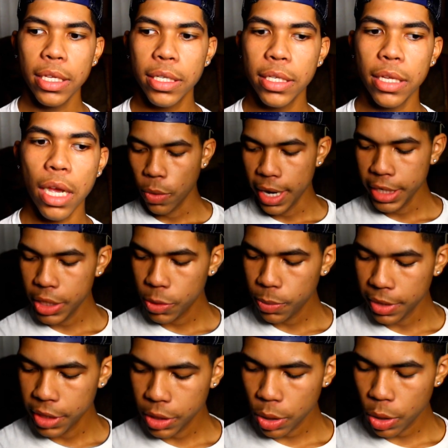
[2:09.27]
so I just
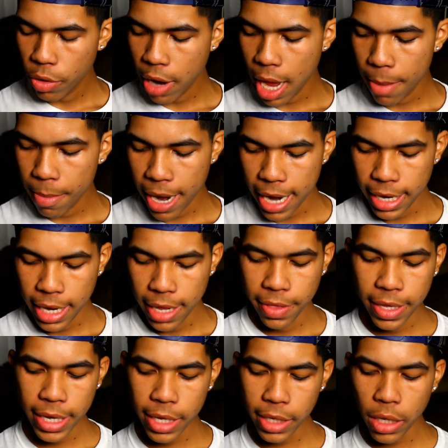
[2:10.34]
went to go grab mine, and
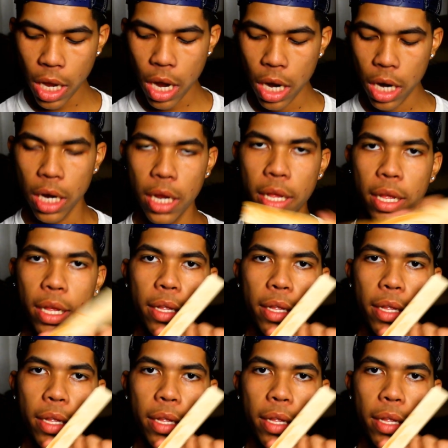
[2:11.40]
these are,